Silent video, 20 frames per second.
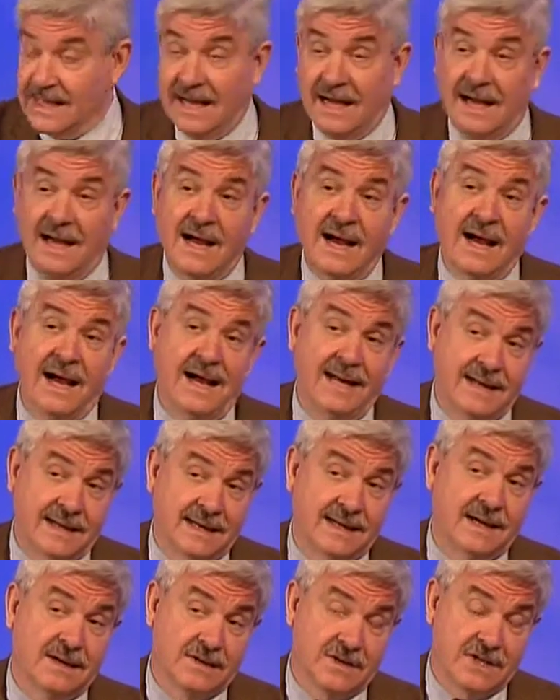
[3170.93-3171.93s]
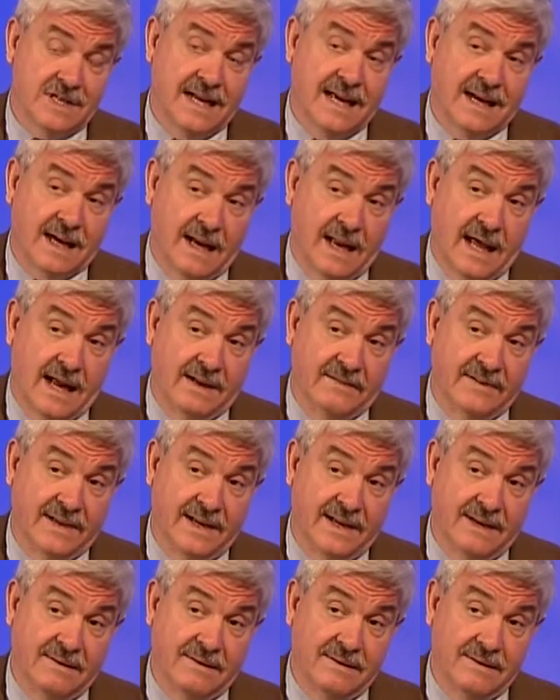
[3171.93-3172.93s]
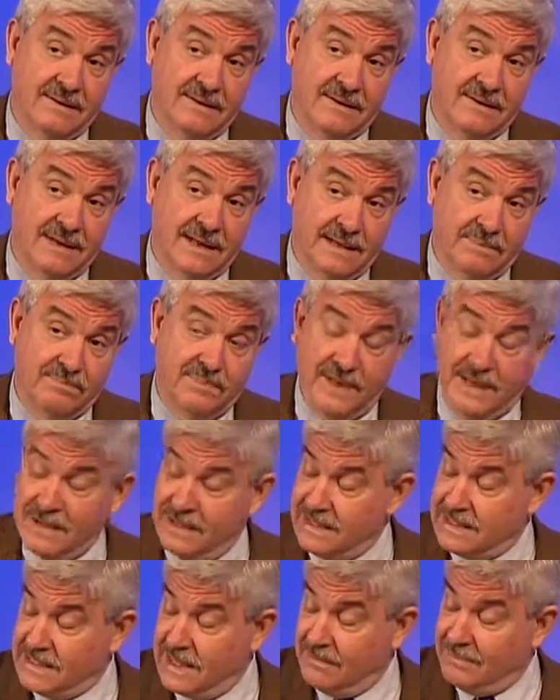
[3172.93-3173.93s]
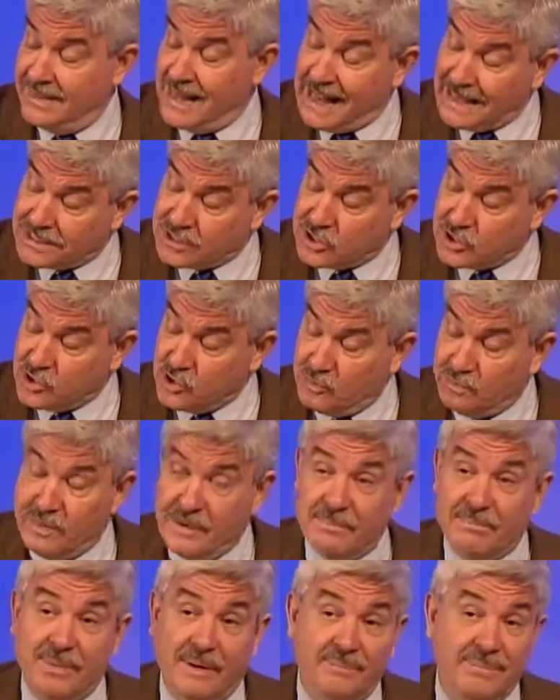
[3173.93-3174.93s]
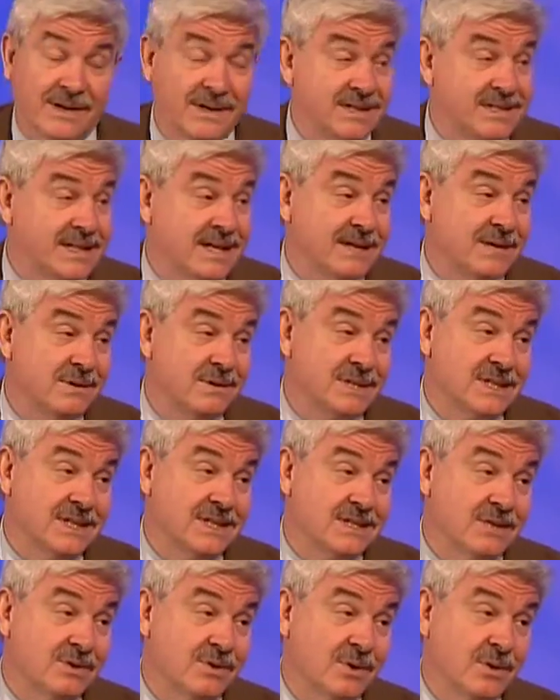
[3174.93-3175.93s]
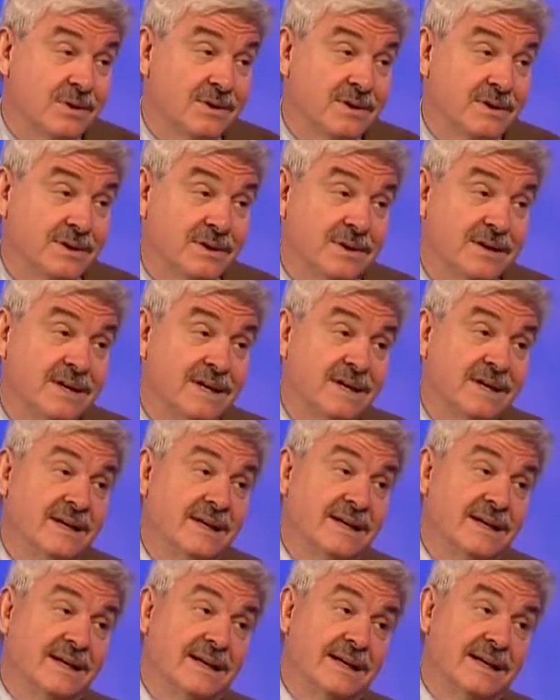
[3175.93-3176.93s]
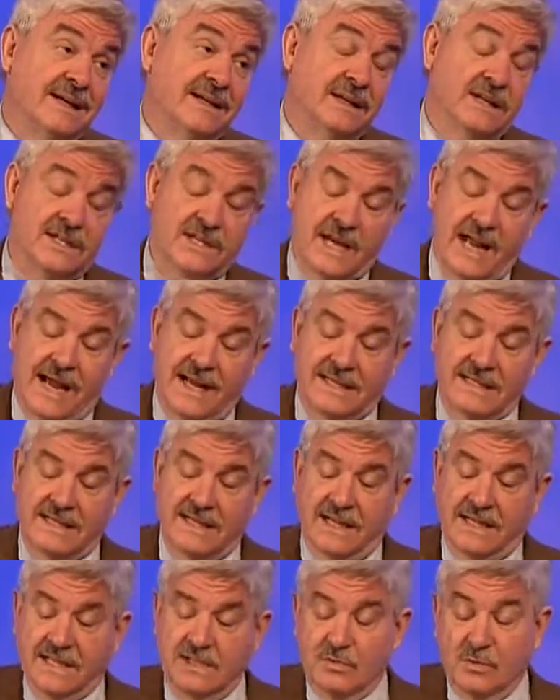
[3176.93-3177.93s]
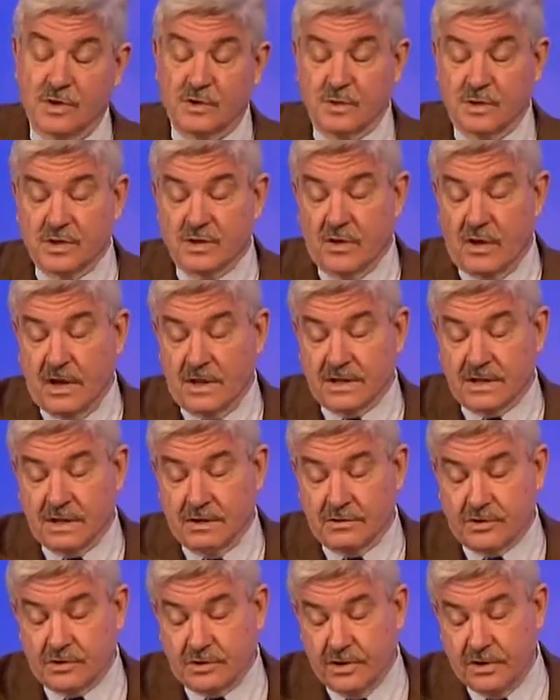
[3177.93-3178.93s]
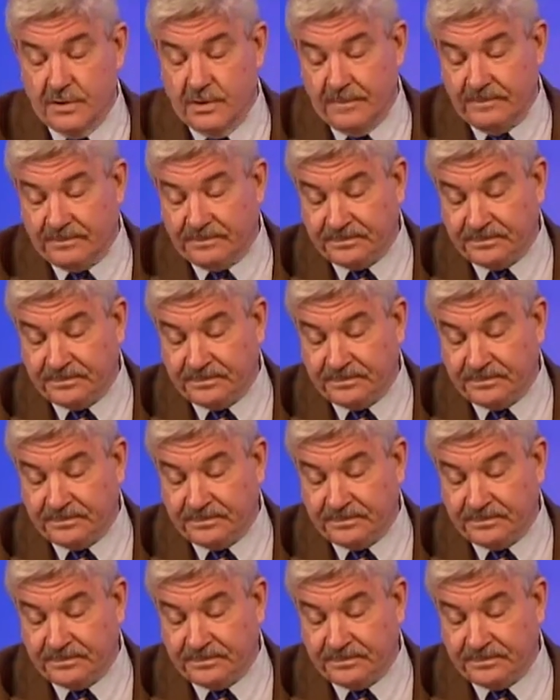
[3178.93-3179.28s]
Uh, I didn't understand a lot of it, not because I'm that stupid, but because they use these northern English accents, which was also true